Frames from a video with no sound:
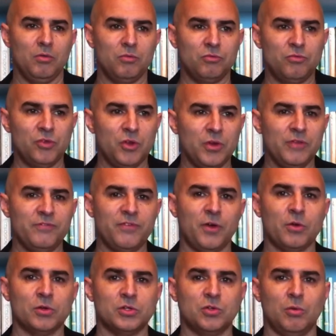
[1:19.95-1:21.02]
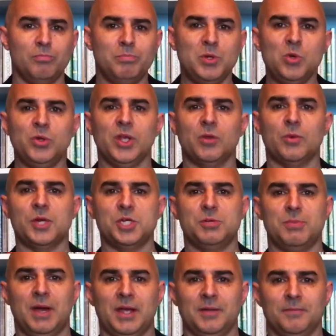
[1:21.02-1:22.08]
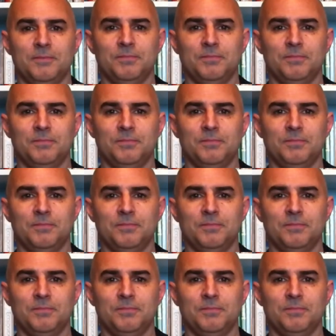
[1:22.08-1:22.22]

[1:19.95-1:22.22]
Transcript: very focused on building a resume.